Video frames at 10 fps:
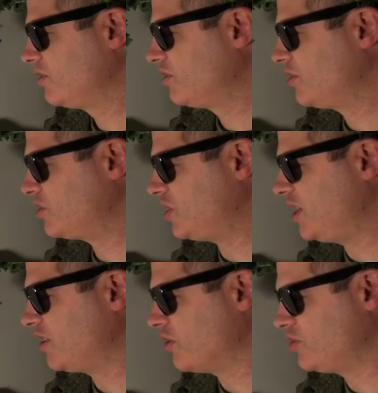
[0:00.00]
The seed
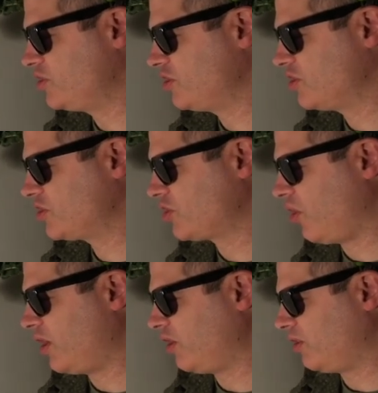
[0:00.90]
goes into the
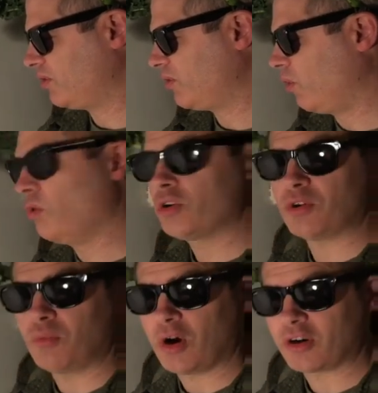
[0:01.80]
soil or the
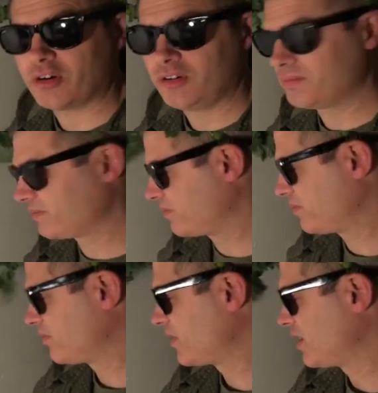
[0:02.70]
water,
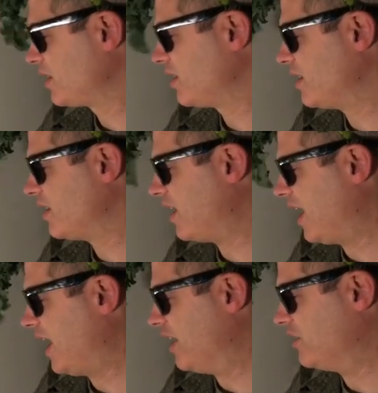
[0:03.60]

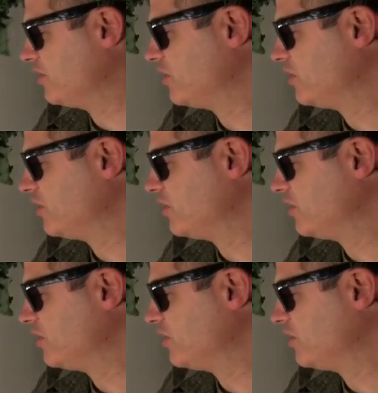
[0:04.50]
and